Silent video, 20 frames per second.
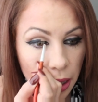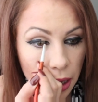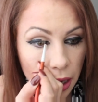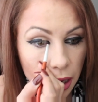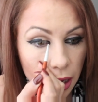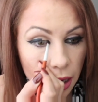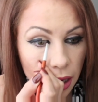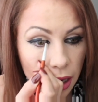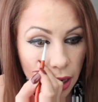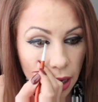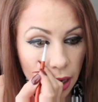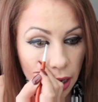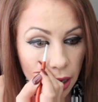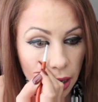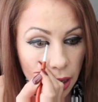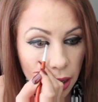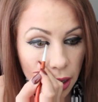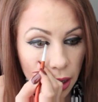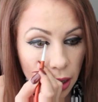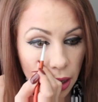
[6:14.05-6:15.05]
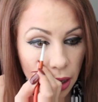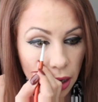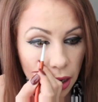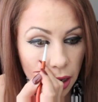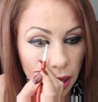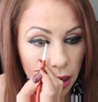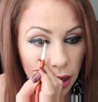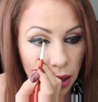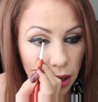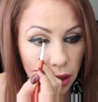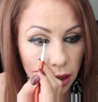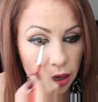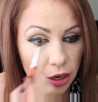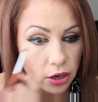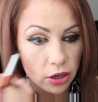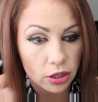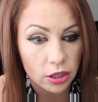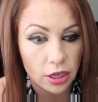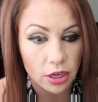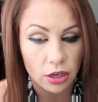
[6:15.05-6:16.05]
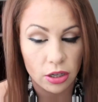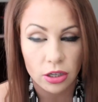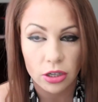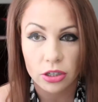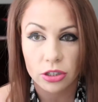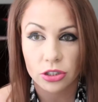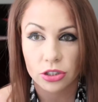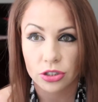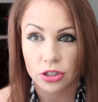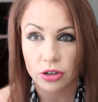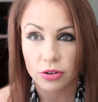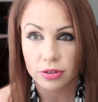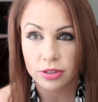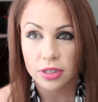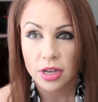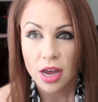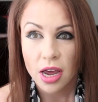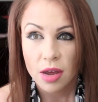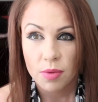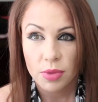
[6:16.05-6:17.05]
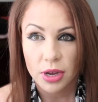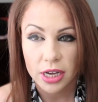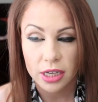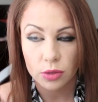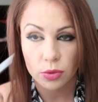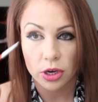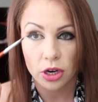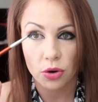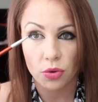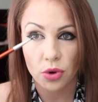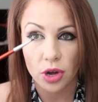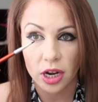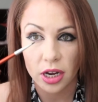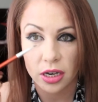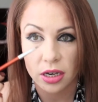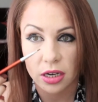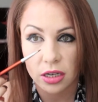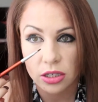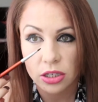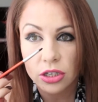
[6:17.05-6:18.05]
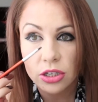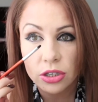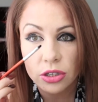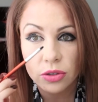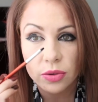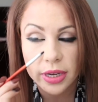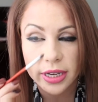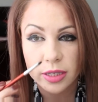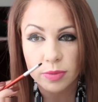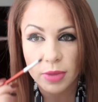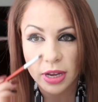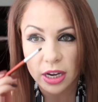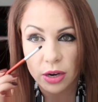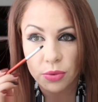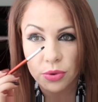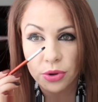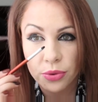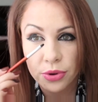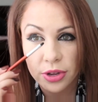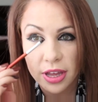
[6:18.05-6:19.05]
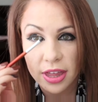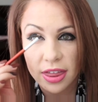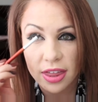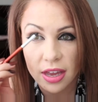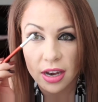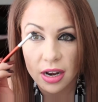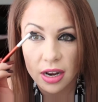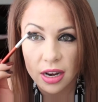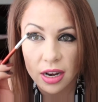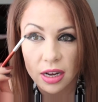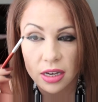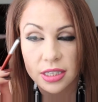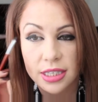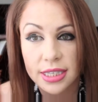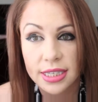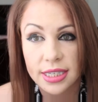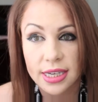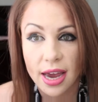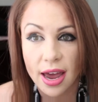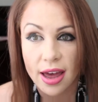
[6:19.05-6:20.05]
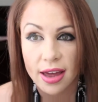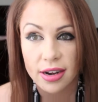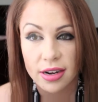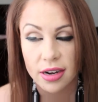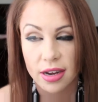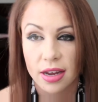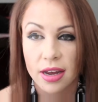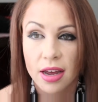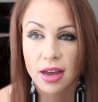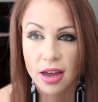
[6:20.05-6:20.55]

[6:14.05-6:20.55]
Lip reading: Again, little strokes, because what you're wanting it to do is make it really, really thin and extend